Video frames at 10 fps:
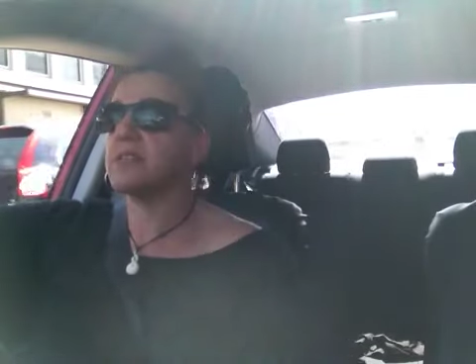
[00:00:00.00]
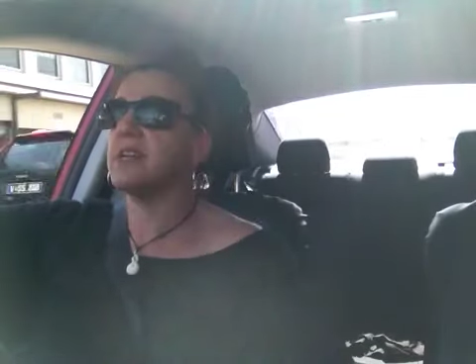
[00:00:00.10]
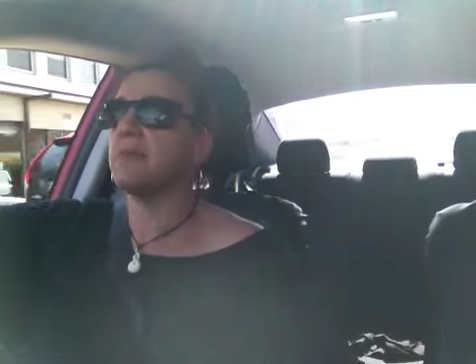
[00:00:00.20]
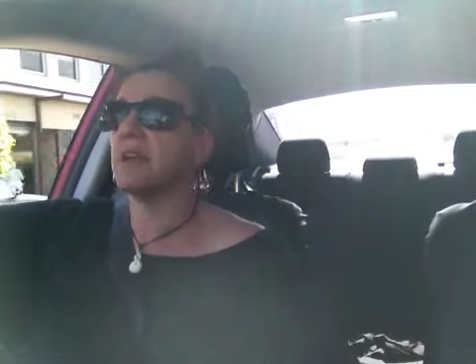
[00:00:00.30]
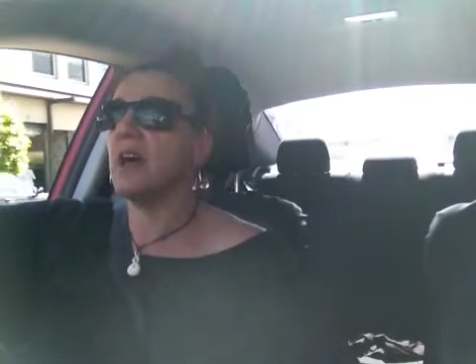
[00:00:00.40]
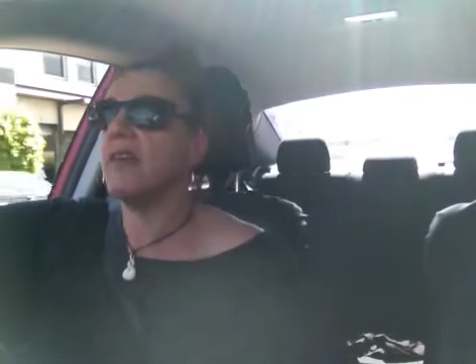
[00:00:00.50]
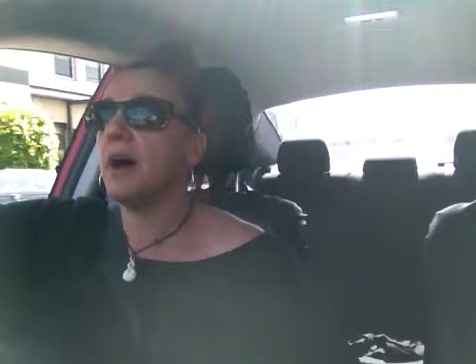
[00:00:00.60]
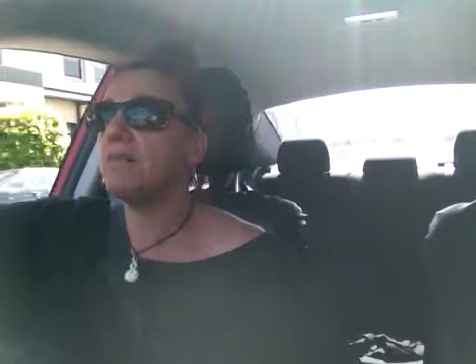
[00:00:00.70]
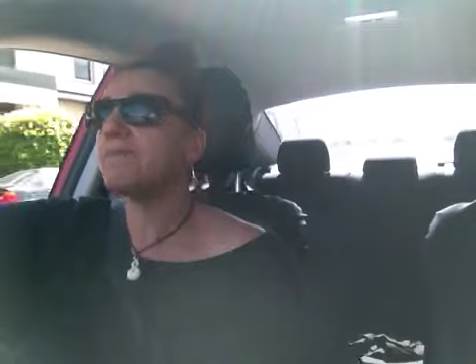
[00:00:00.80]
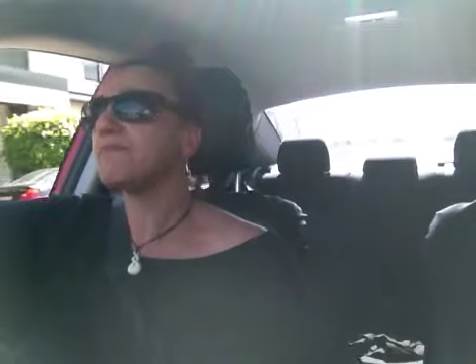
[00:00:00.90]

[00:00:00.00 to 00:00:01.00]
or something like that.